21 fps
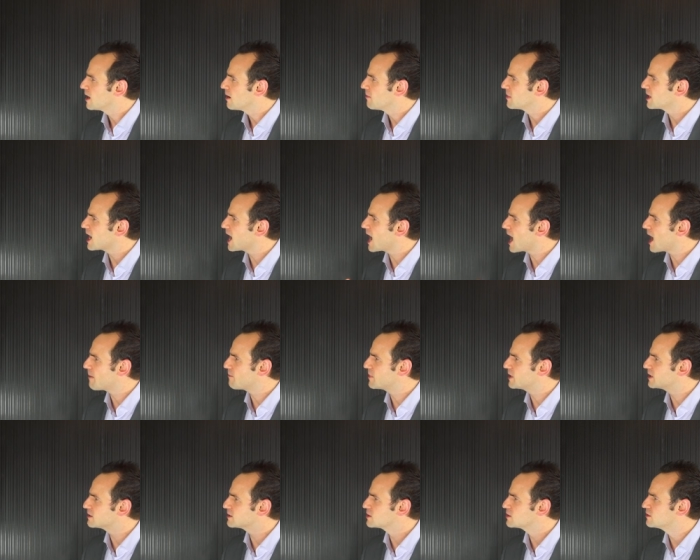I'm going to
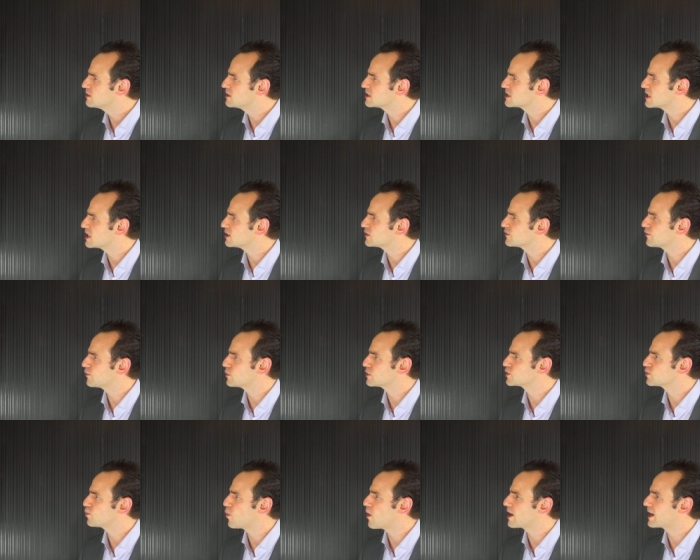hop into the
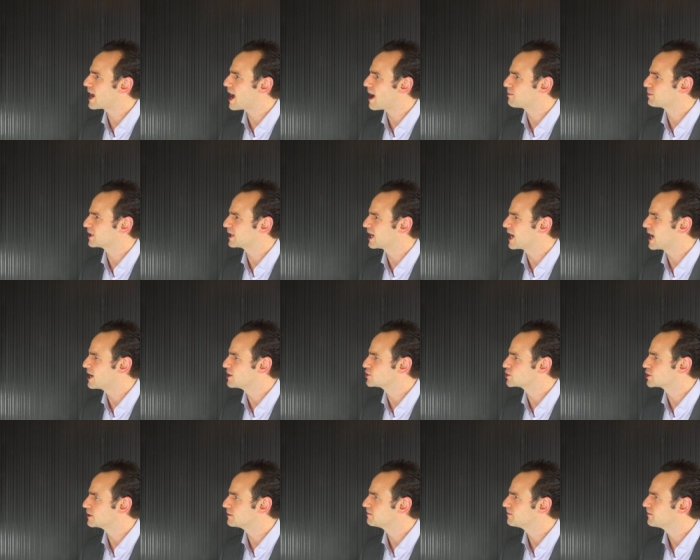Salesforce One
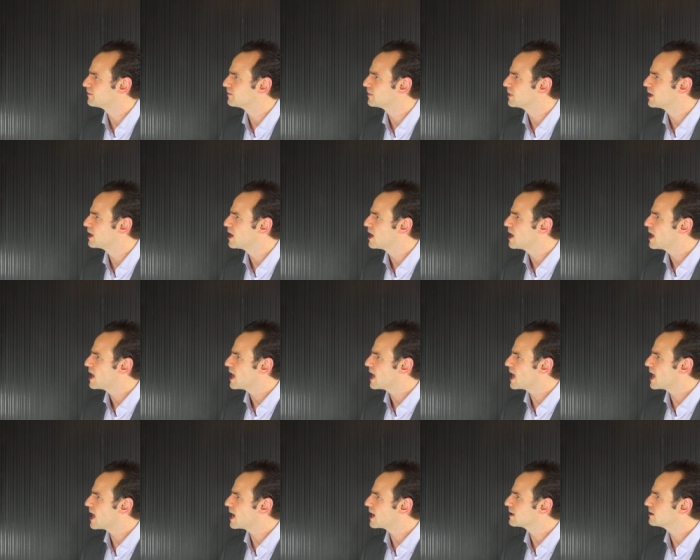application,
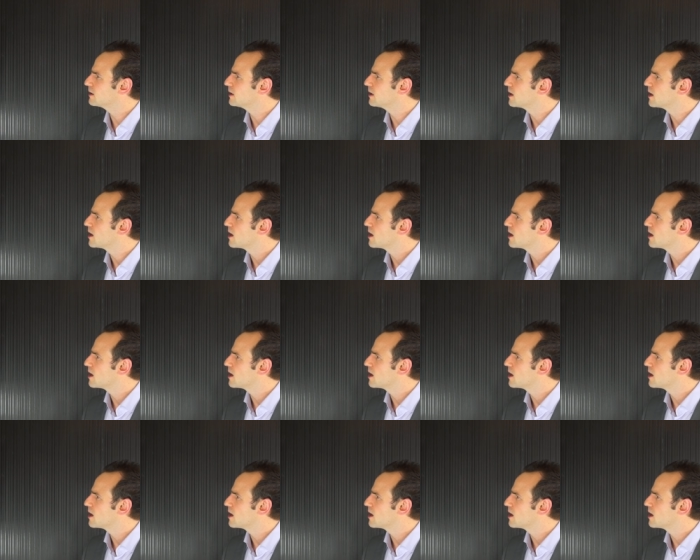and